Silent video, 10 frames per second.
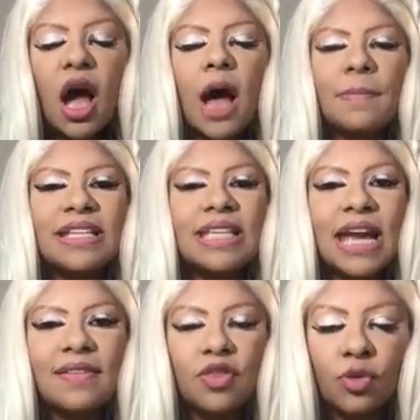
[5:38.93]
It's
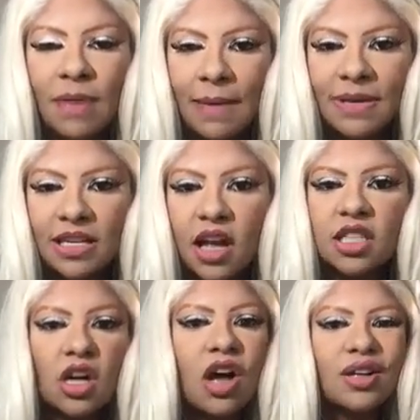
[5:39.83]
saying that there may be
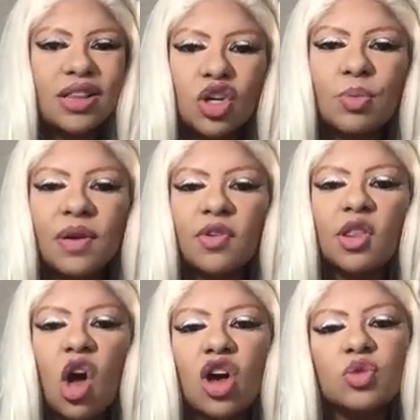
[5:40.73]
a little bit of a
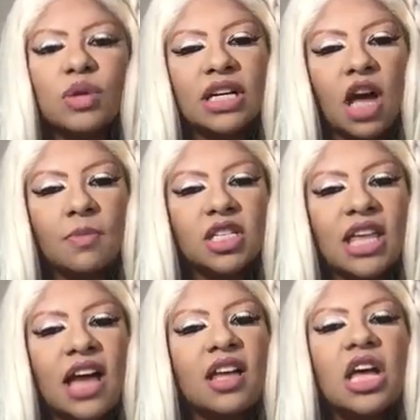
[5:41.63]
loss when it comes to
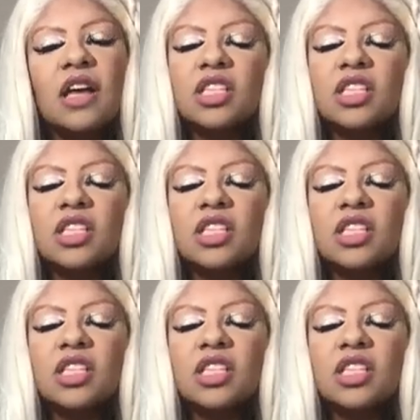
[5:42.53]
that.